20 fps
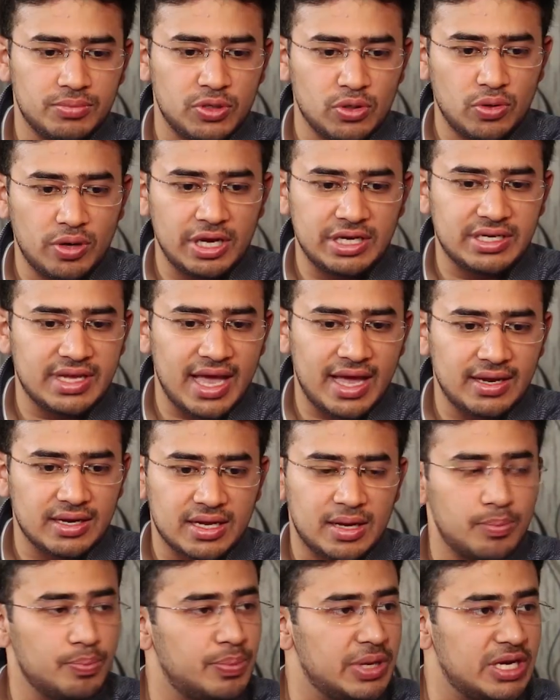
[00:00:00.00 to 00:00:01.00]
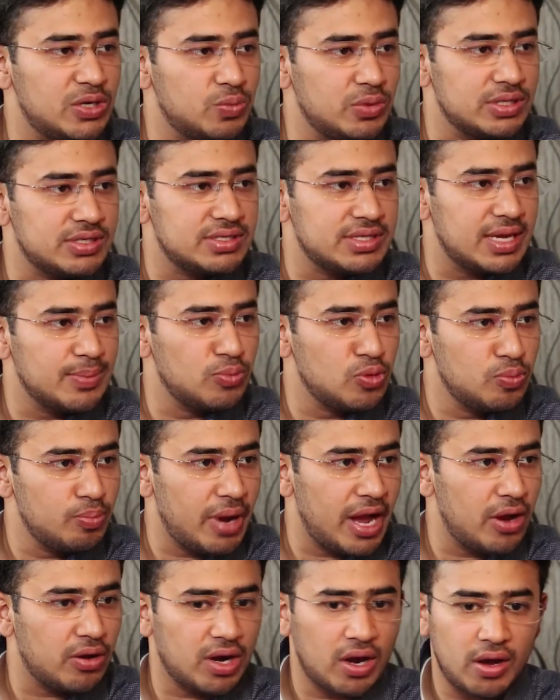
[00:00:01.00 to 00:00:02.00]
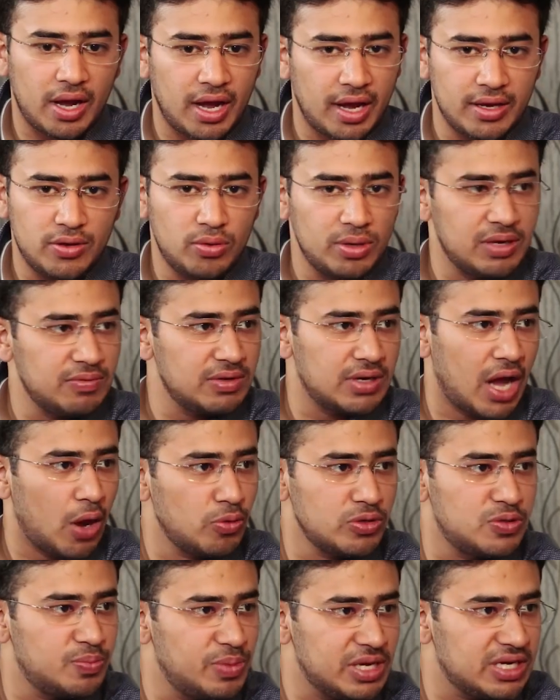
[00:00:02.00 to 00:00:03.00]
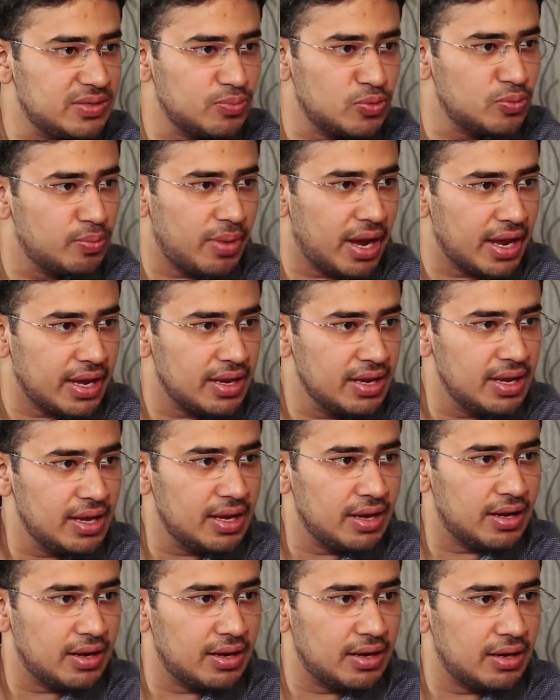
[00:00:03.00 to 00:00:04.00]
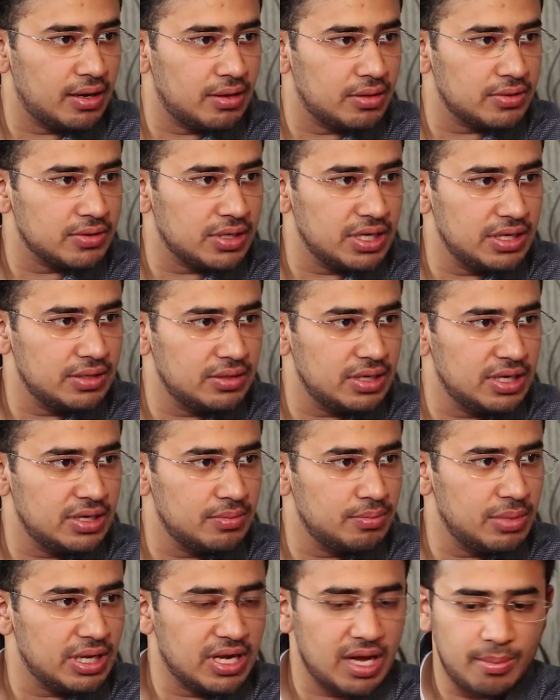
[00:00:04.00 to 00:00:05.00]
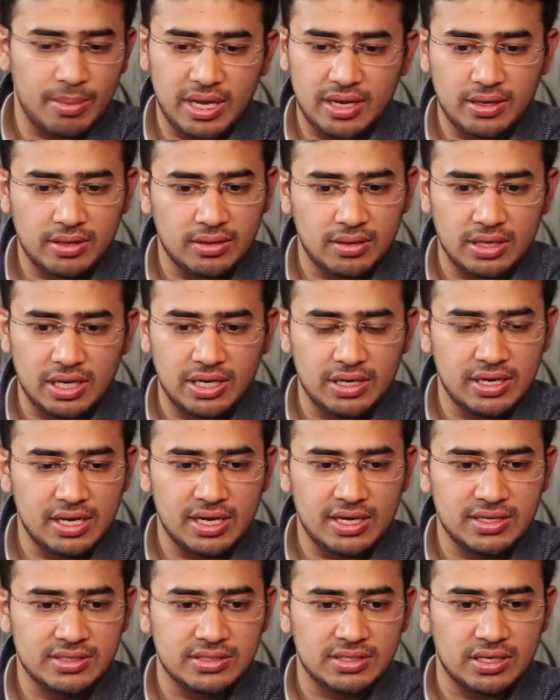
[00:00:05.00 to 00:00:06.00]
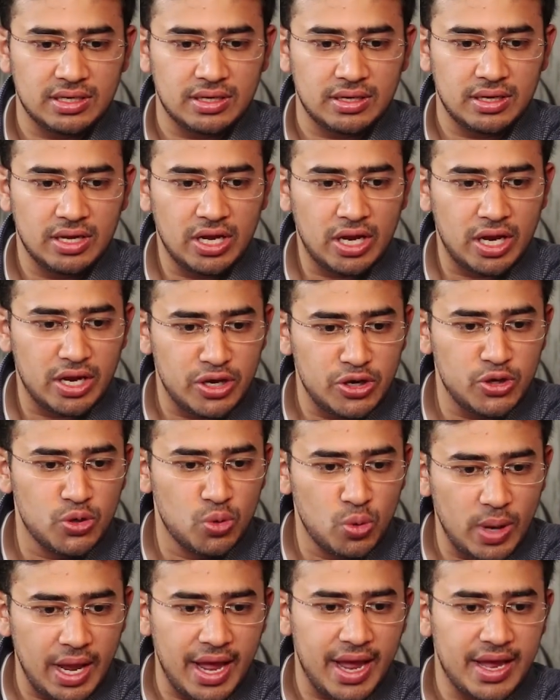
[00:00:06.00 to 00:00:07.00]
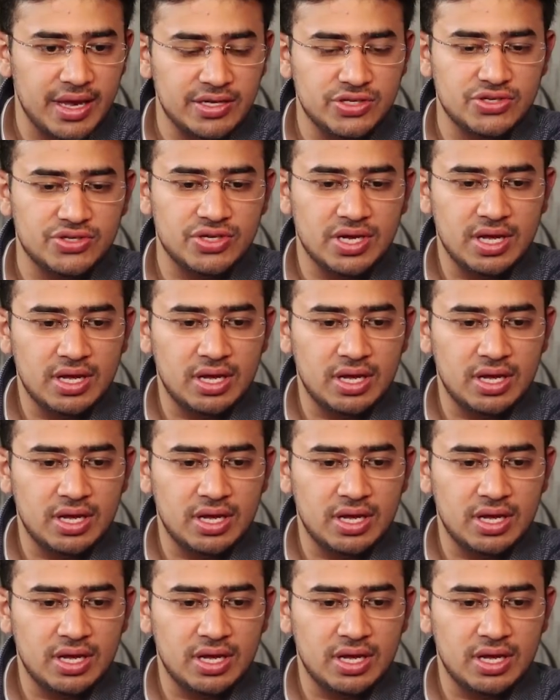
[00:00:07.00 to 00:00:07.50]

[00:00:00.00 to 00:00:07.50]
it can compete with say Mumbai or, even outbeat Mumbai in becoming India's new age